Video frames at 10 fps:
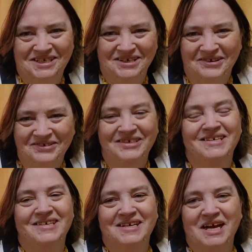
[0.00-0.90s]
so
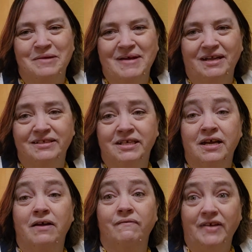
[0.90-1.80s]
I'm at
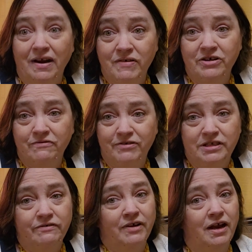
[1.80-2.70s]

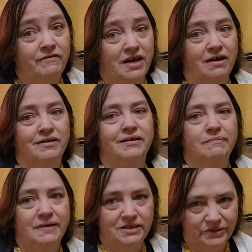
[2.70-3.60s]
555 now in
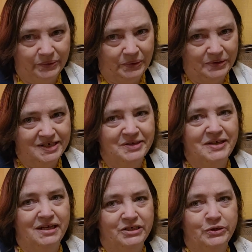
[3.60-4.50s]
my store so
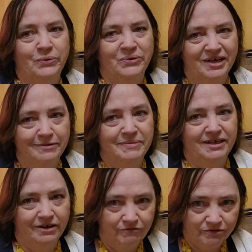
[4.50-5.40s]
that's quite a
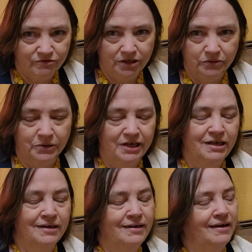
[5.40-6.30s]
bit of inventory
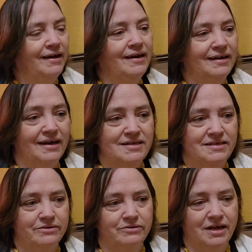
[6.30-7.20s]
and I
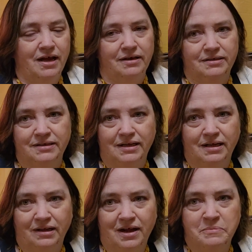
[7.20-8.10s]
still got a
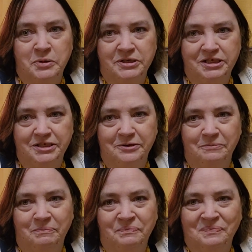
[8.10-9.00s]
lot more to do
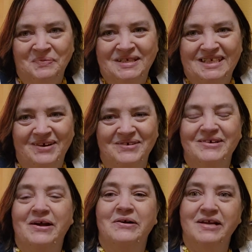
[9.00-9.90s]
so
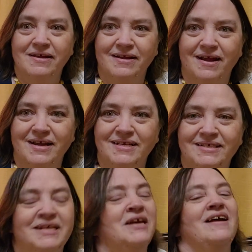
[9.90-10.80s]
okay
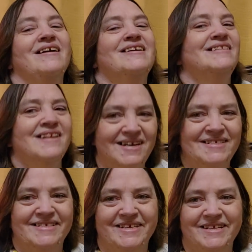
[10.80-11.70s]
guys nice
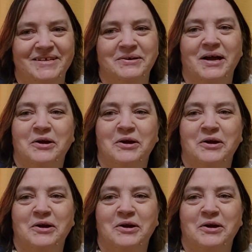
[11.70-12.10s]
seeing you I